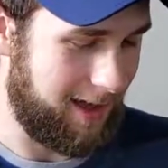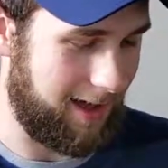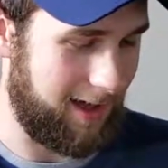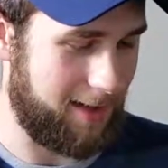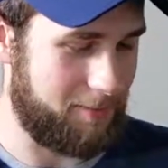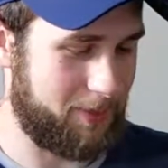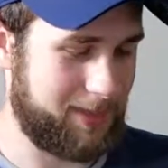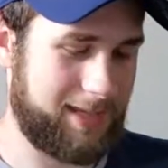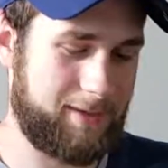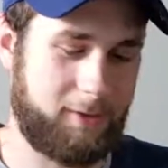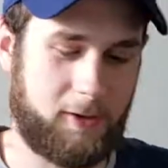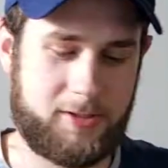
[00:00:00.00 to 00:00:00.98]

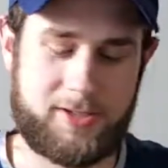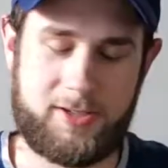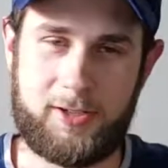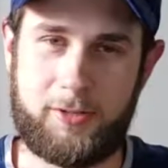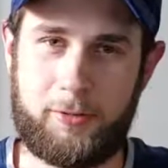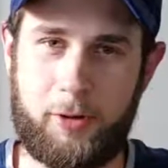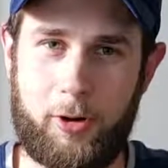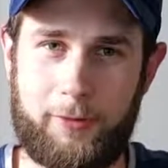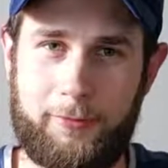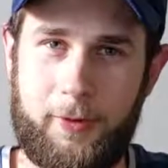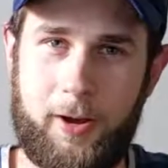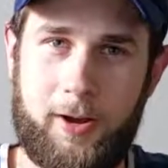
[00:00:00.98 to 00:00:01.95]
But the first 2
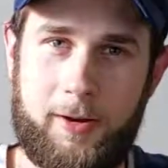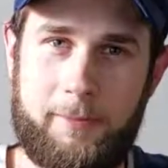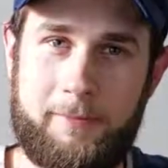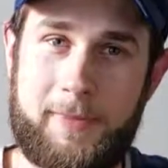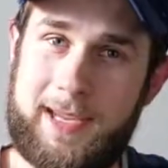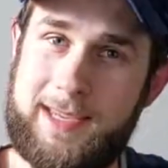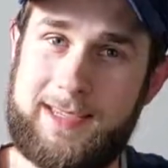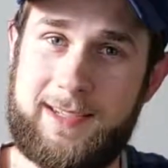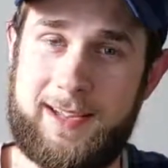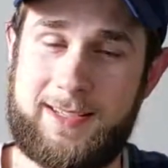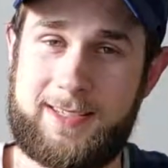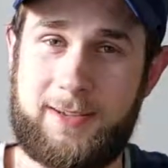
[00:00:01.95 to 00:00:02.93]
are from
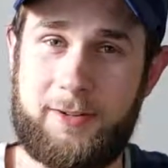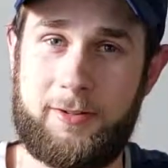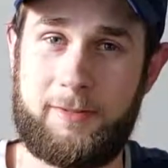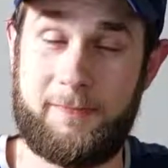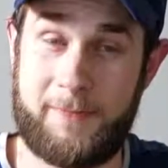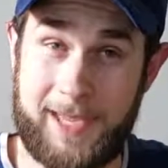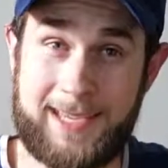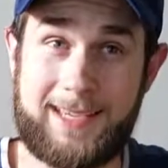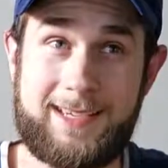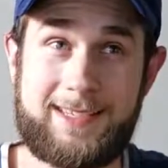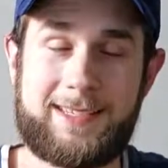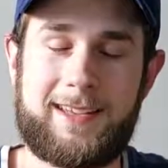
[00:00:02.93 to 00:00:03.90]

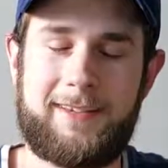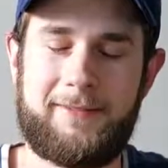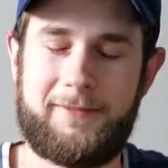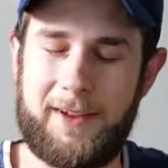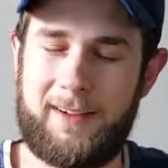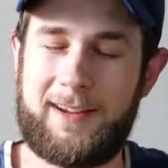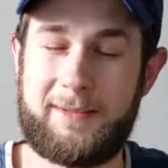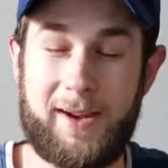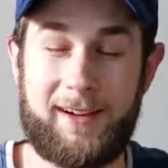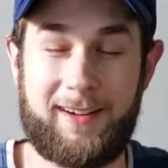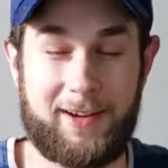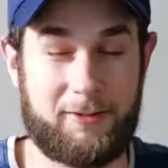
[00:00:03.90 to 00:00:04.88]
Mickey's
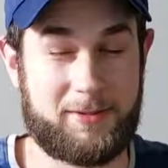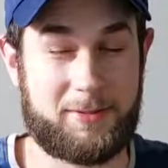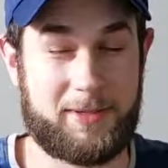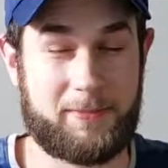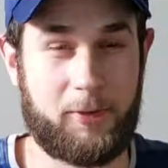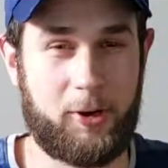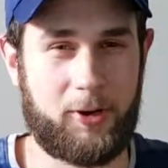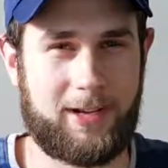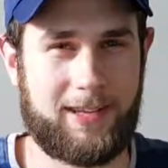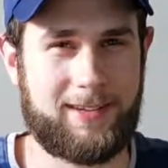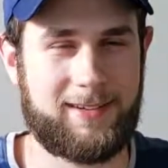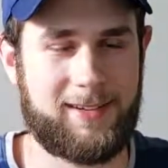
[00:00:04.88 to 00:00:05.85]
Very Merry Christmas
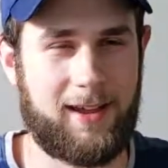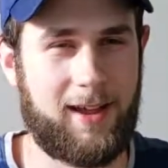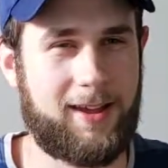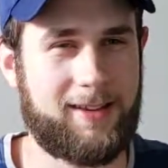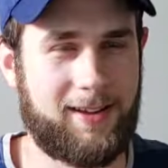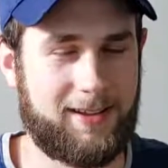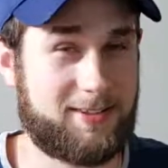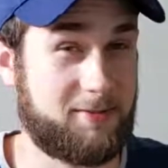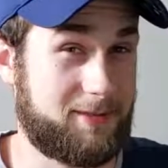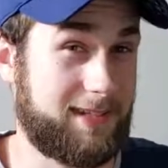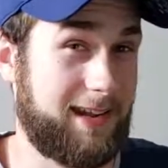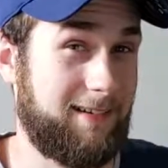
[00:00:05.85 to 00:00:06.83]
Party,
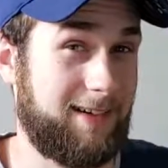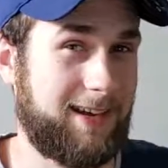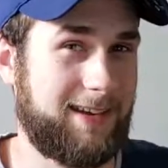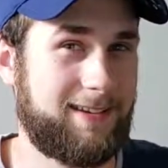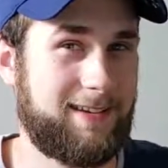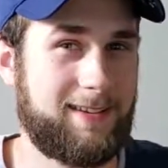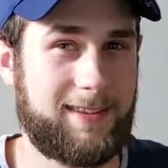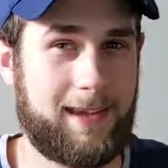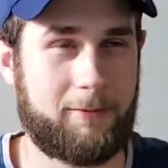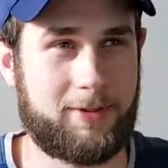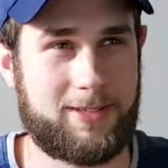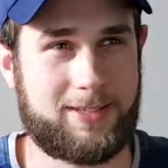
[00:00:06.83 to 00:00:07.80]
Not So Scary.
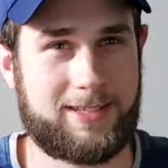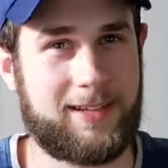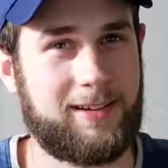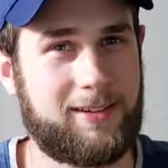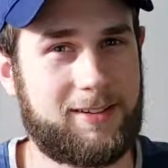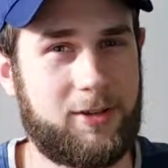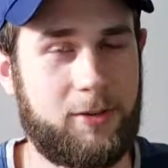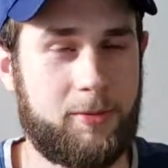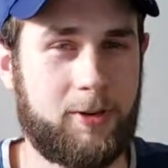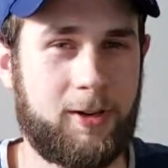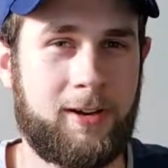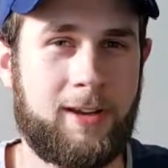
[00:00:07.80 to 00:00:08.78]
That was in
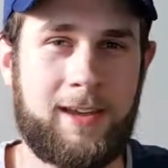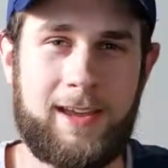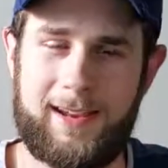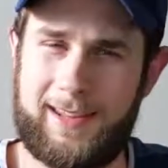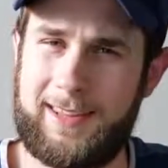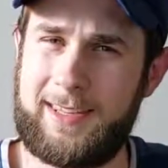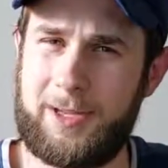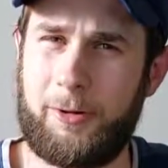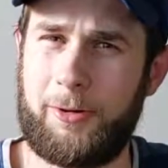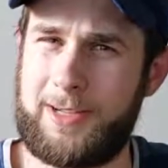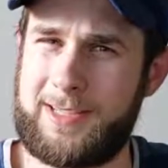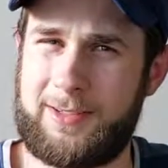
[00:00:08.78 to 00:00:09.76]
October, and I
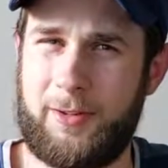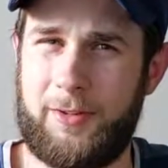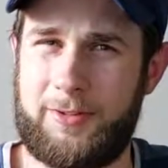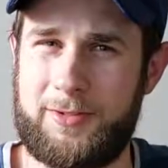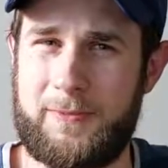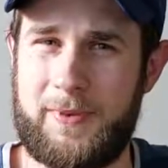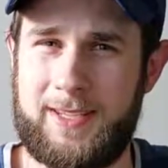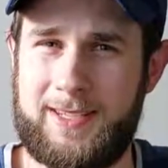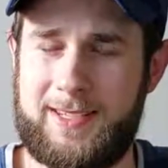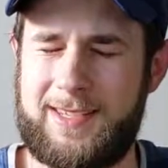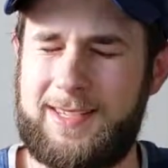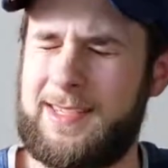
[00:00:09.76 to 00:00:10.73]
think you already saw those
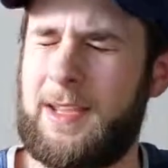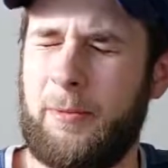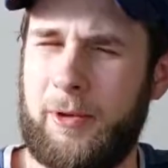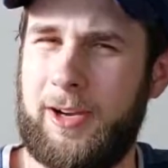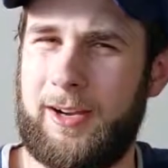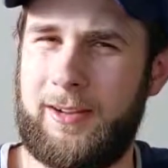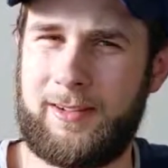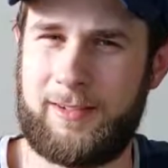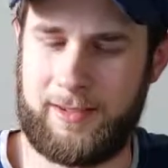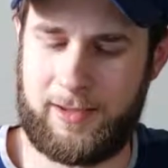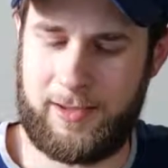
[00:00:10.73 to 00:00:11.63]
pins somewhere.